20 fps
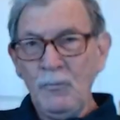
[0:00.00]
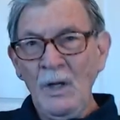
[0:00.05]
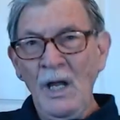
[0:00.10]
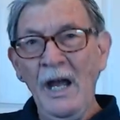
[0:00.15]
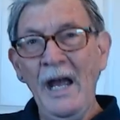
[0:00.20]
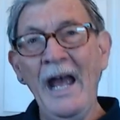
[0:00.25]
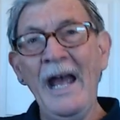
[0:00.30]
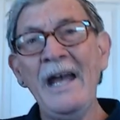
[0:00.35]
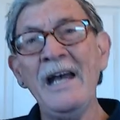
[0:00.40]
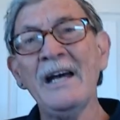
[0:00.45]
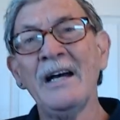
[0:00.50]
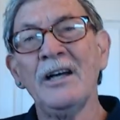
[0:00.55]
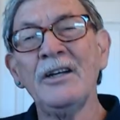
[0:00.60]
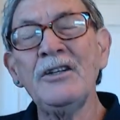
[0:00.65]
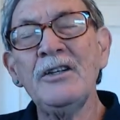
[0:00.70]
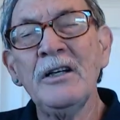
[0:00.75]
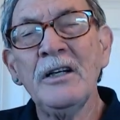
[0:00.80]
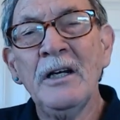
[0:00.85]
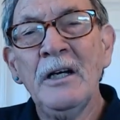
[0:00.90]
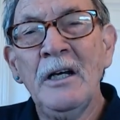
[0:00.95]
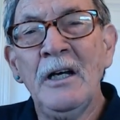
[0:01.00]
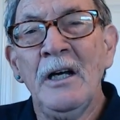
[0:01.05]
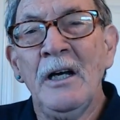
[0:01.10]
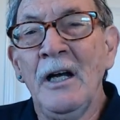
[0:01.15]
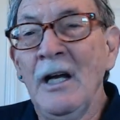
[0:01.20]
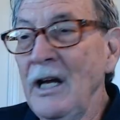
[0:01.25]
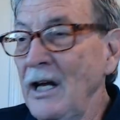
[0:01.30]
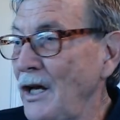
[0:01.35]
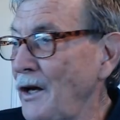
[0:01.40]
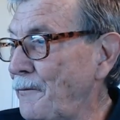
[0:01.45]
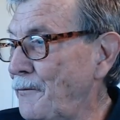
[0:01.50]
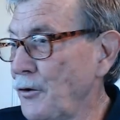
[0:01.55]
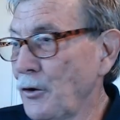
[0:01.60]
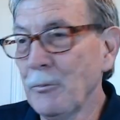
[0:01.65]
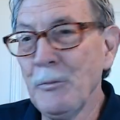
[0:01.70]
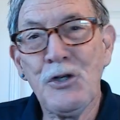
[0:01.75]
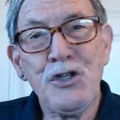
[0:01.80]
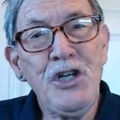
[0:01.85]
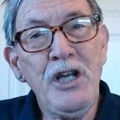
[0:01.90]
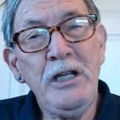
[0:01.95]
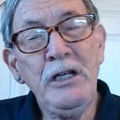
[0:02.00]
And if your machine is